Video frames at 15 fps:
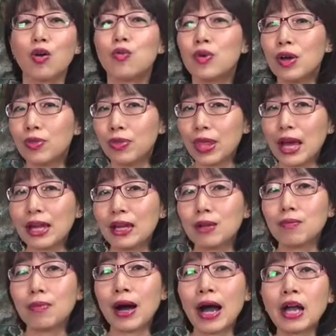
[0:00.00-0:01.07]
With that
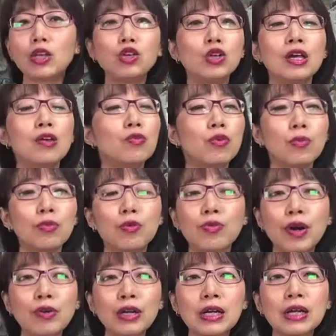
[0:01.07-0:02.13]
in mind, it will be
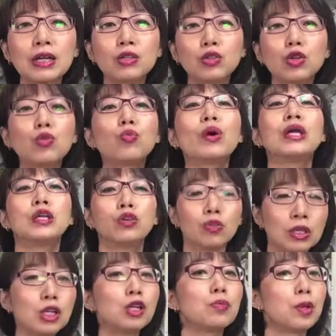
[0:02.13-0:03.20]
very clear to you what you
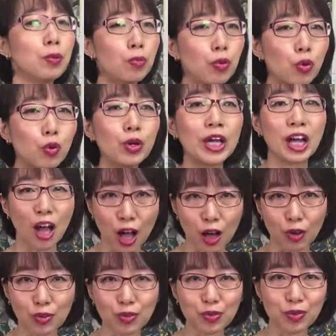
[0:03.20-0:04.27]
need to be pruning
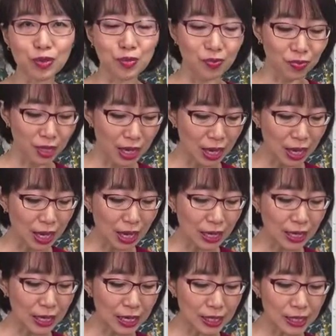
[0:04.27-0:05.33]
off.
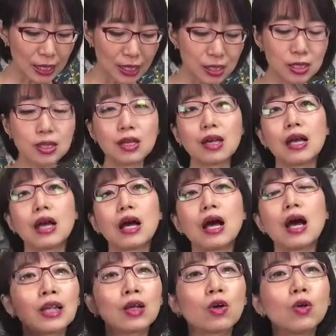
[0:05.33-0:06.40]
Next is
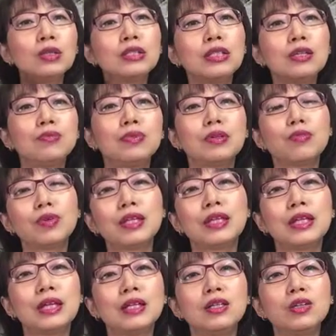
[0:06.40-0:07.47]
go deep
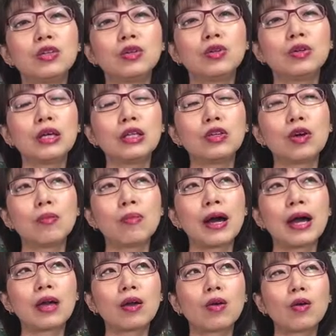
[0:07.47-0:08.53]
within you in your
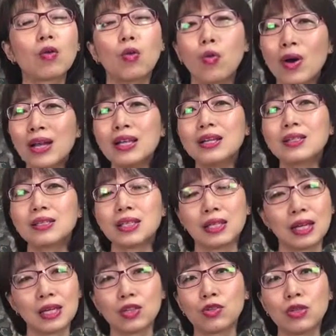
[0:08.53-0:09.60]
mind. What is it
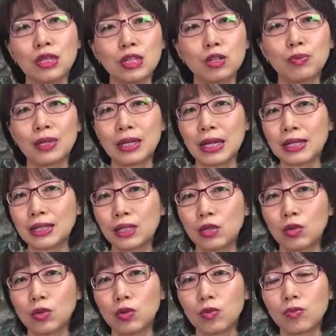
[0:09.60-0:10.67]
that you need to be letting
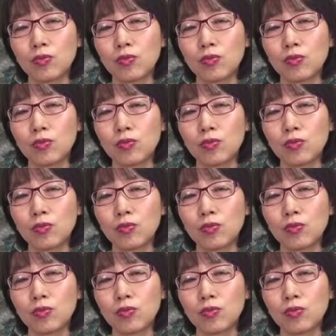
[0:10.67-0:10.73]
go?